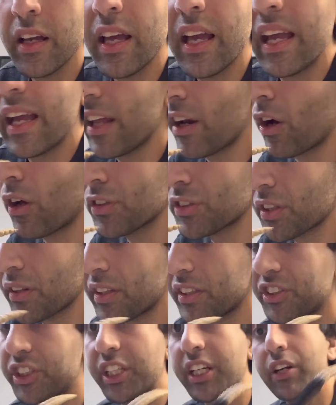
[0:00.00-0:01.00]
And also the
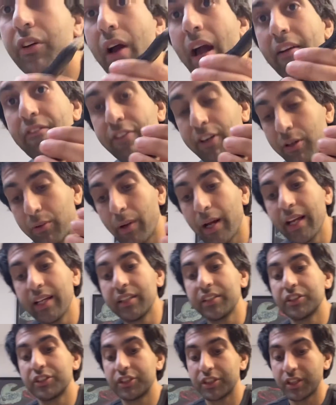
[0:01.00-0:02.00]
geographic
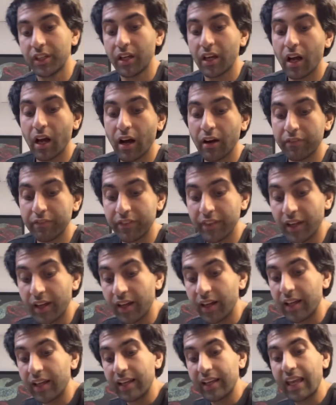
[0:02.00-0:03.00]
range of the
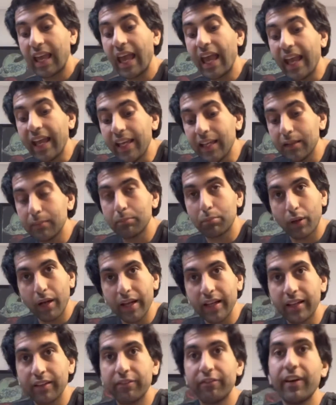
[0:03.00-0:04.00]

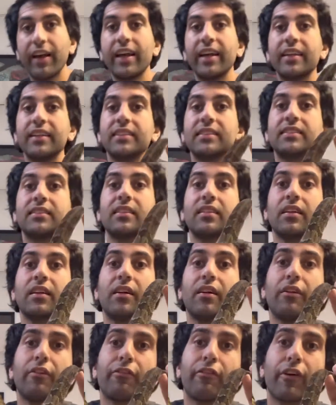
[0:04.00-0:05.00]
canebrake phase,
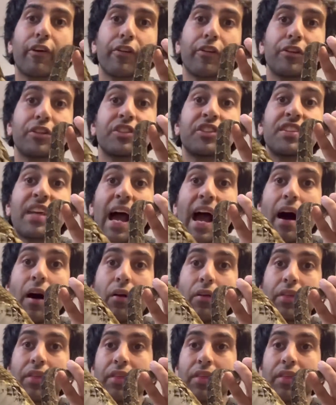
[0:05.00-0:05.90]
further south.